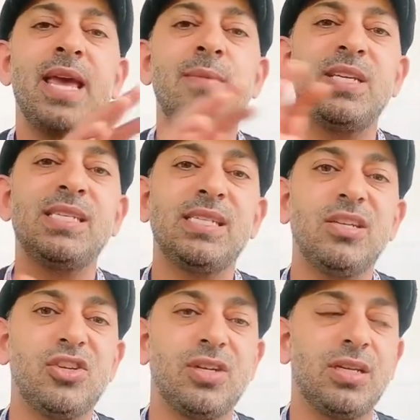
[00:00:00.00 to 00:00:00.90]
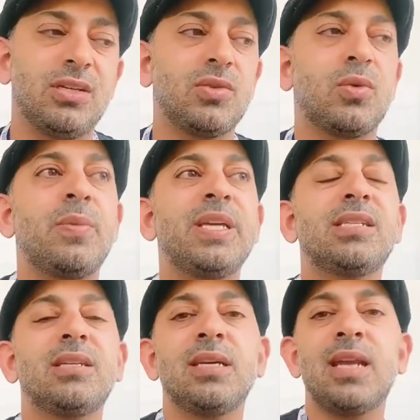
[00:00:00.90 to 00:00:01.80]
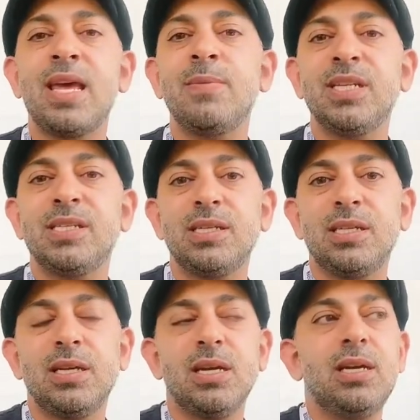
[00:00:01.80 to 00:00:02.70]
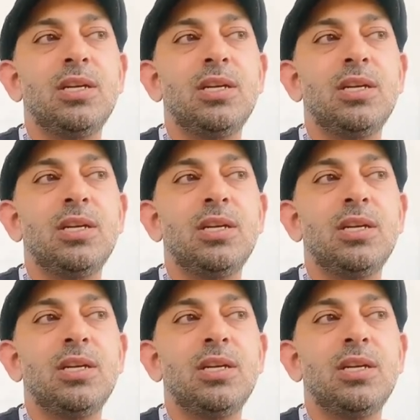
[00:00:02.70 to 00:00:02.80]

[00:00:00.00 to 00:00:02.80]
ABC sheet, or basically an ABC